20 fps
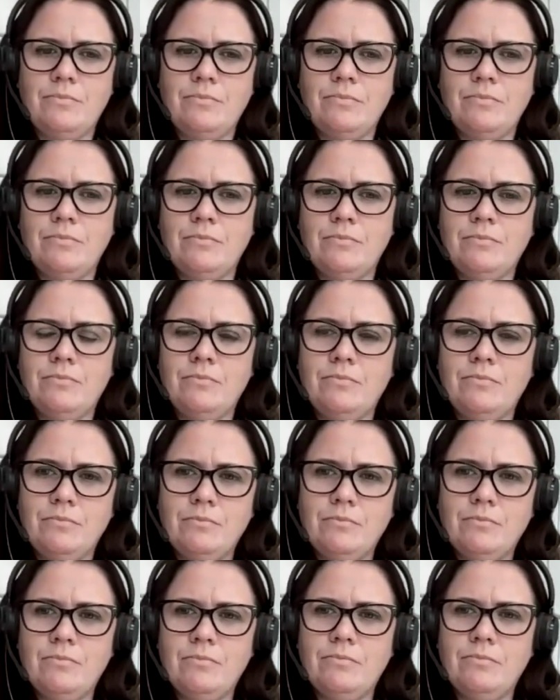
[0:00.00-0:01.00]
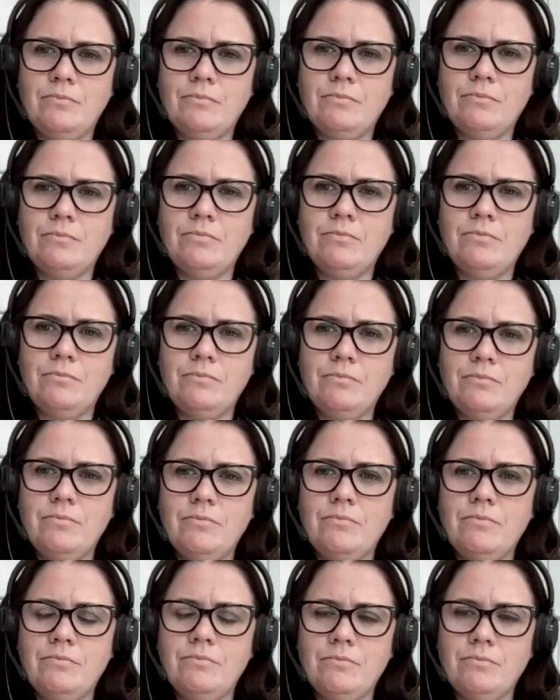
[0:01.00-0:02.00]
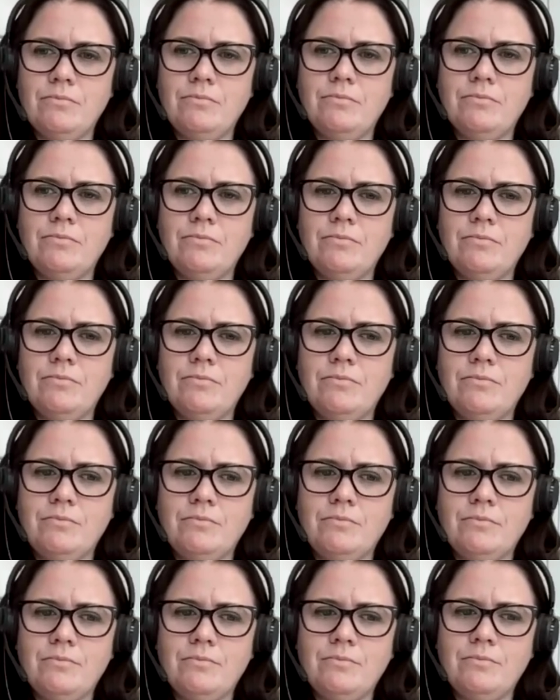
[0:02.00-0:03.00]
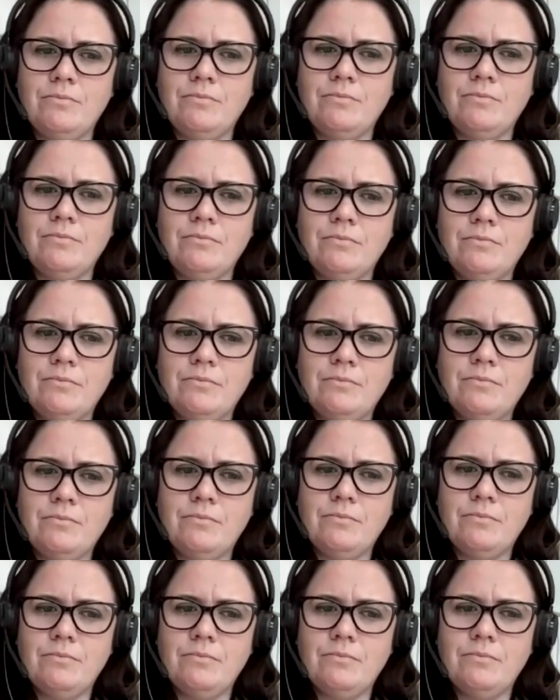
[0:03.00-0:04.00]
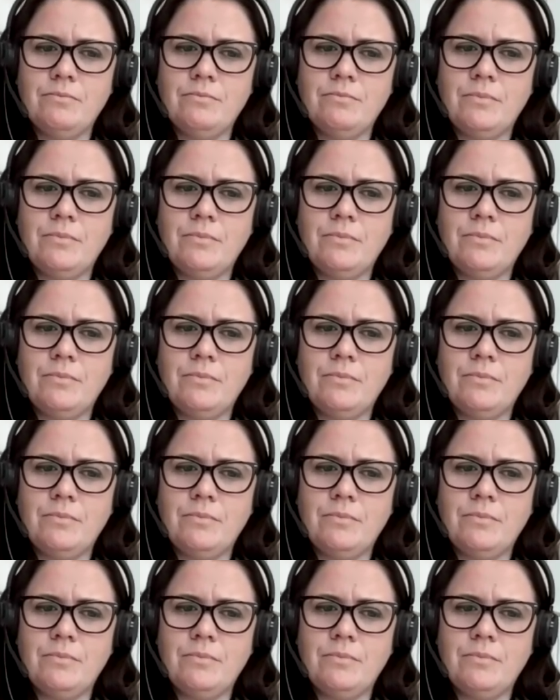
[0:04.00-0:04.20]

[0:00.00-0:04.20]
(not speaking)